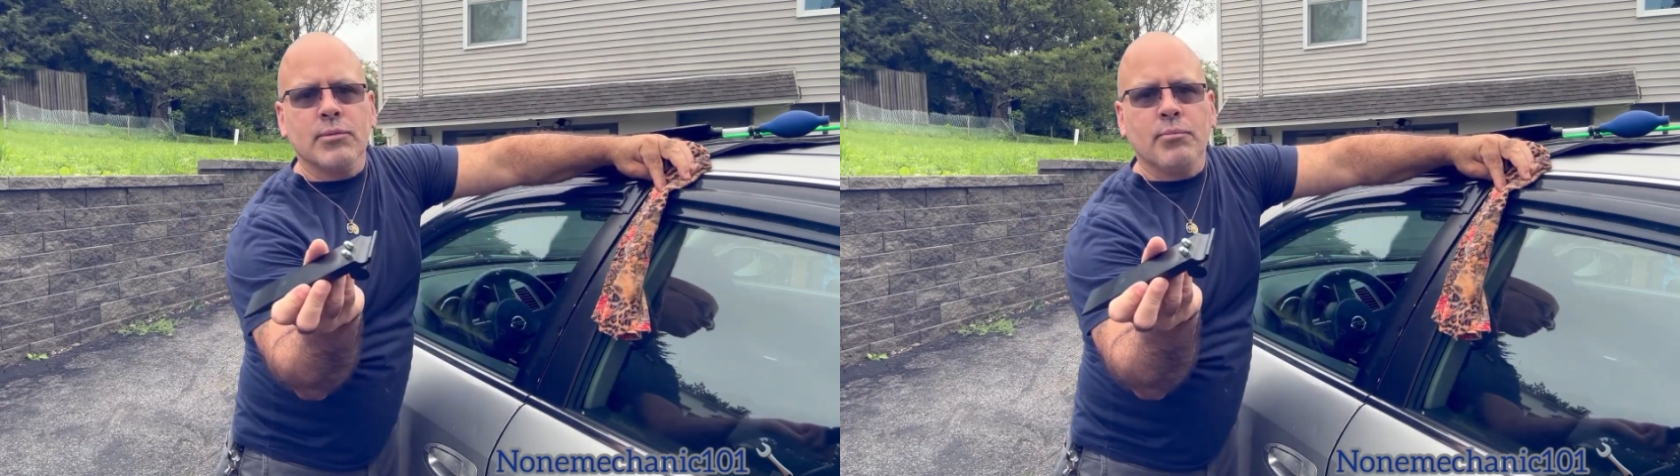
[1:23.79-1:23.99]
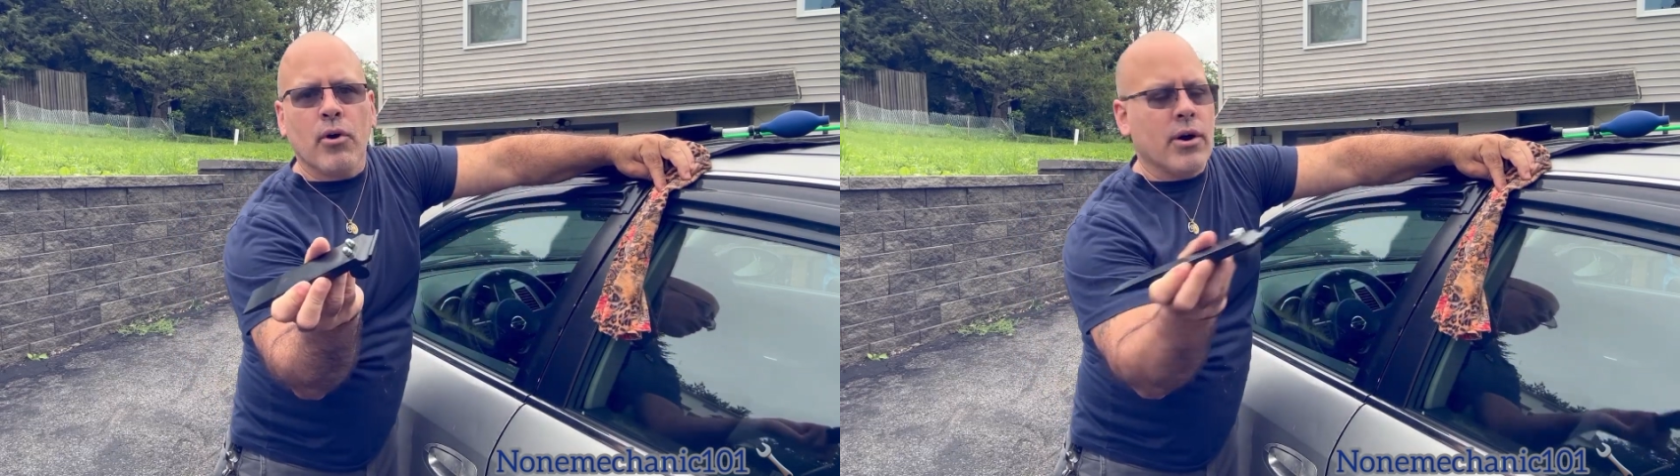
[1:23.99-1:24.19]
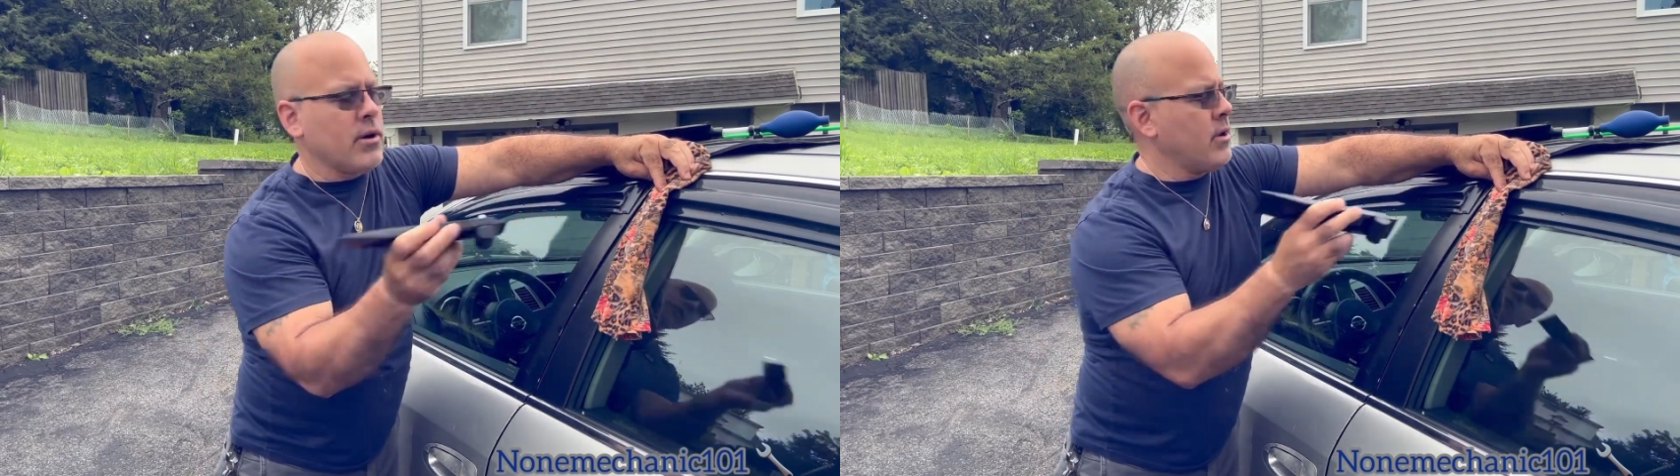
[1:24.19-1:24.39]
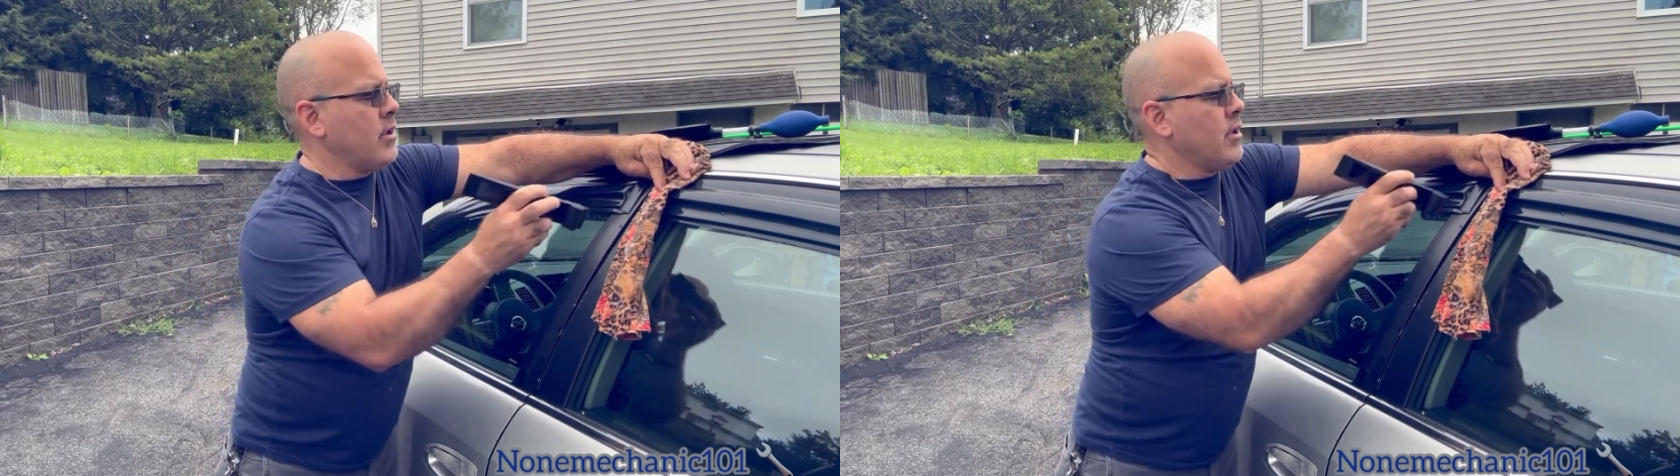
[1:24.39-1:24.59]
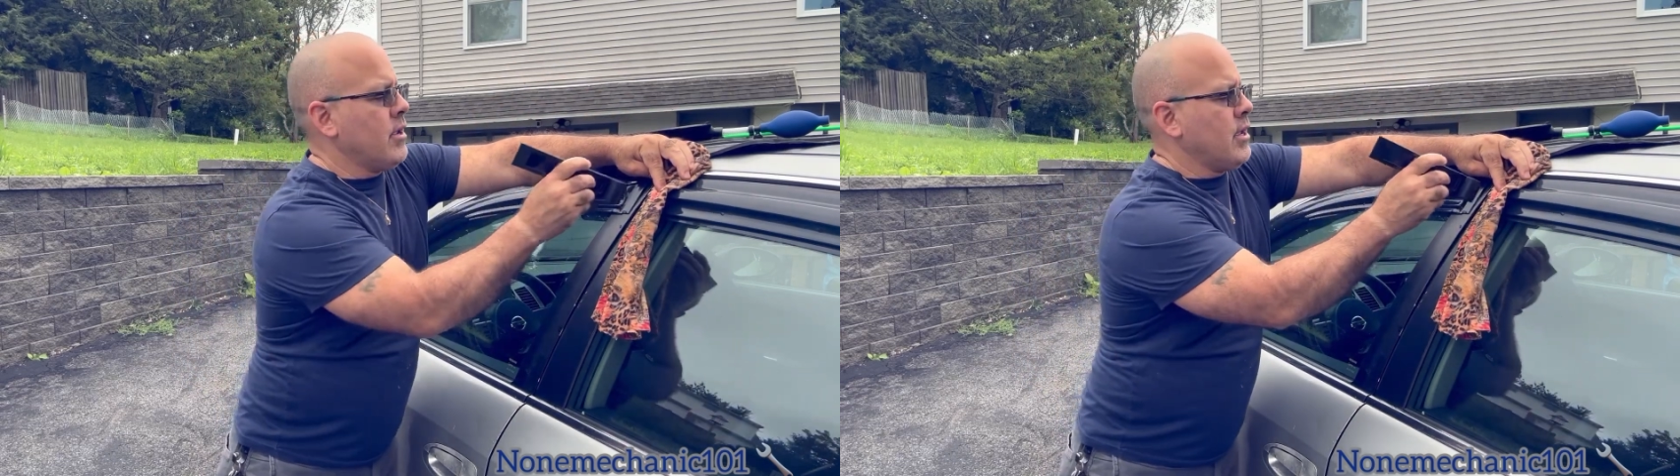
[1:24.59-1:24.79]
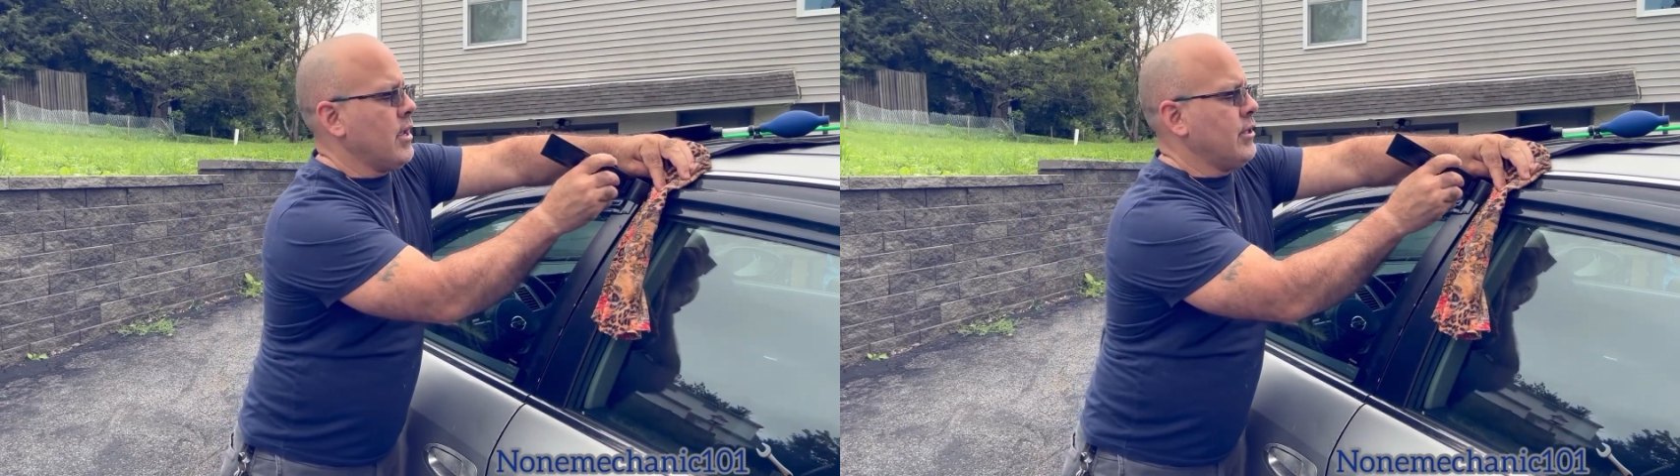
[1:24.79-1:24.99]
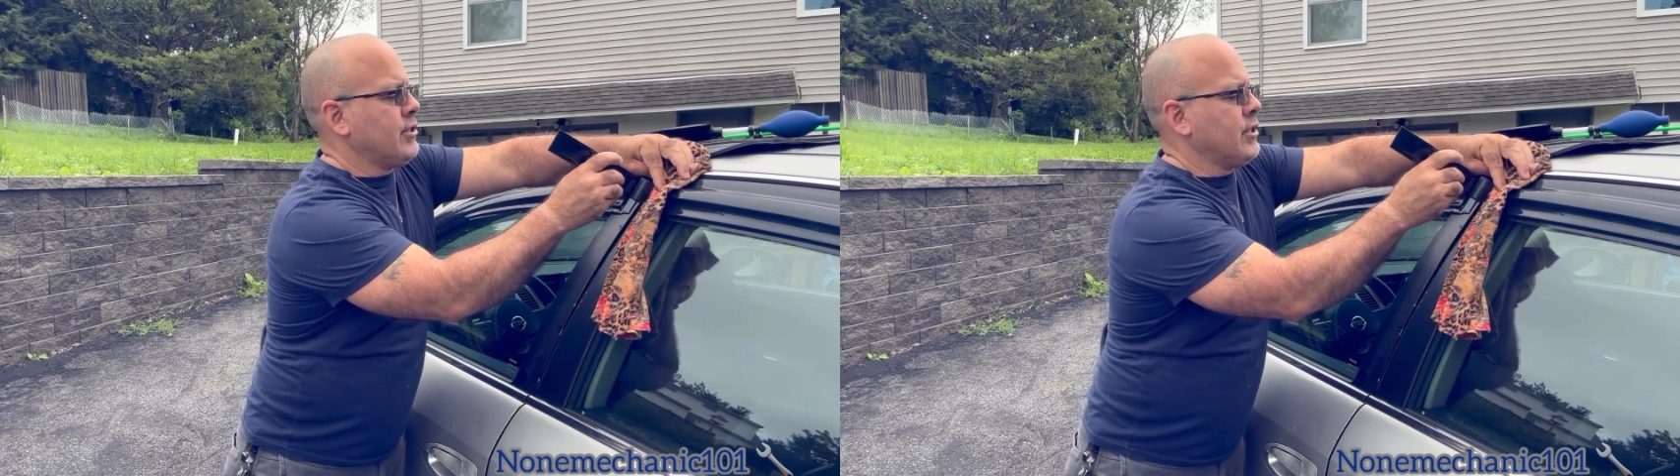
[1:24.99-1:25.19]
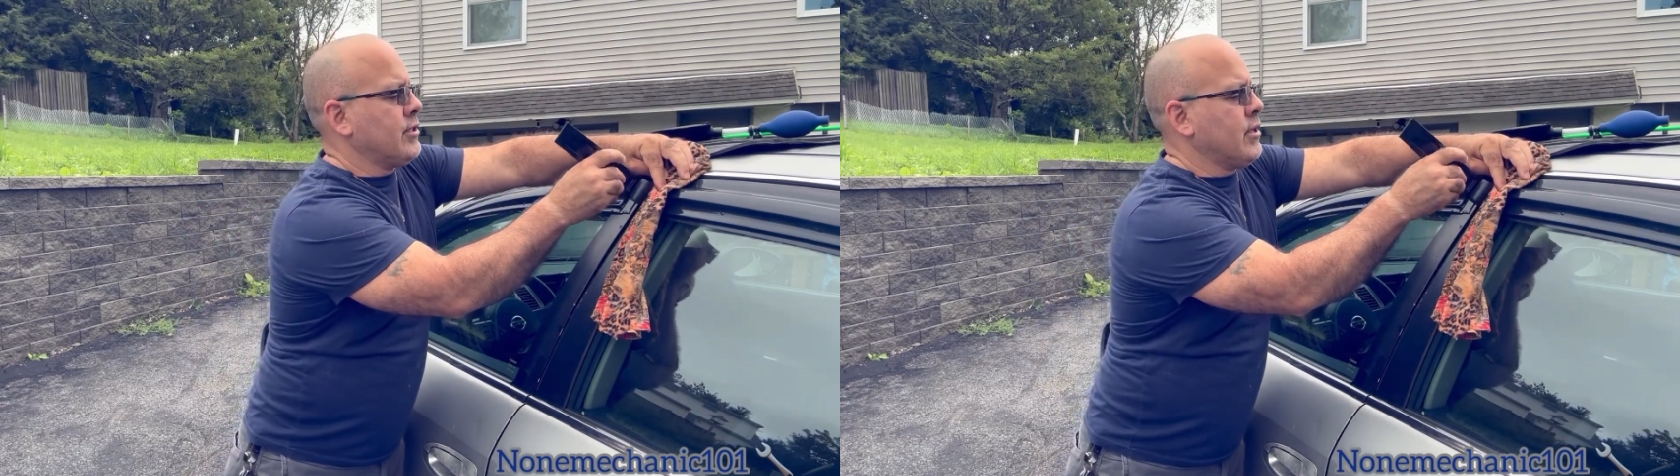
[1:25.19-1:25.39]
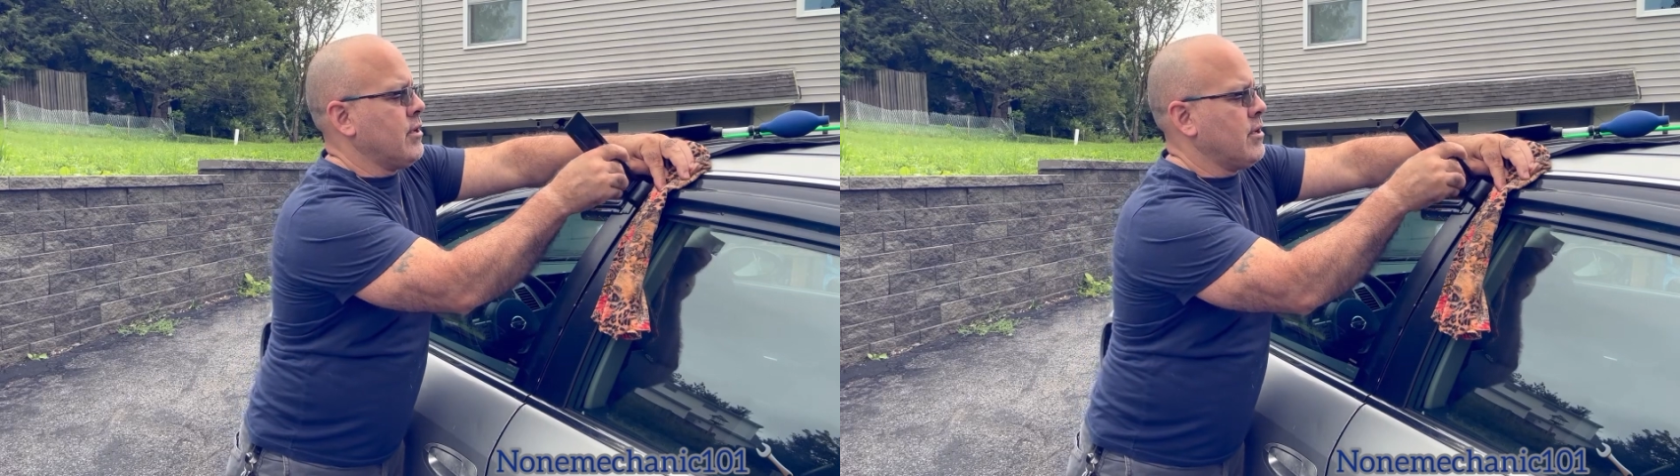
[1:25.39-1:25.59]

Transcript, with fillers: part and just